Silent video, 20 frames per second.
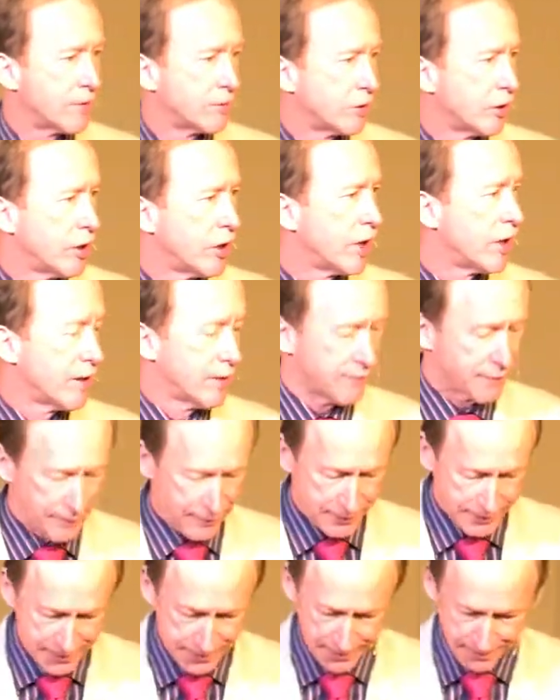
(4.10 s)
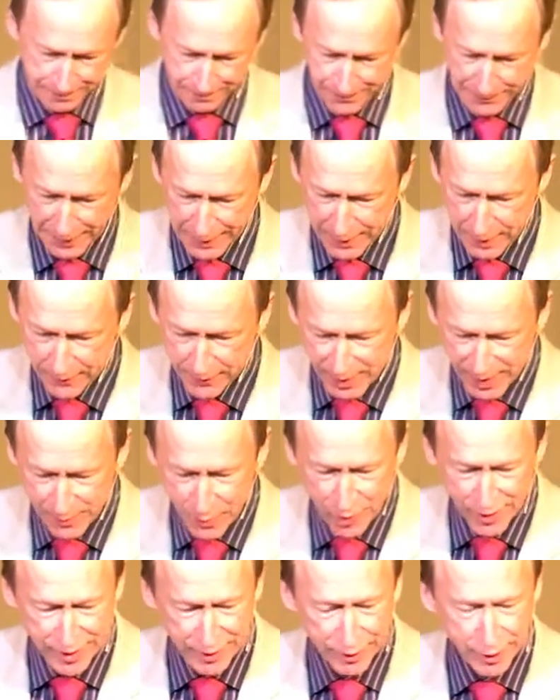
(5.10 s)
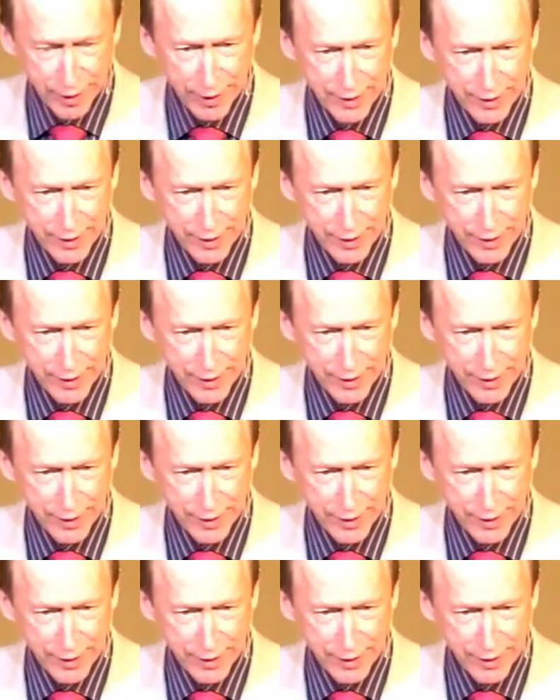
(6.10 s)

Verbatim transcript: Love. Love this morning. Love.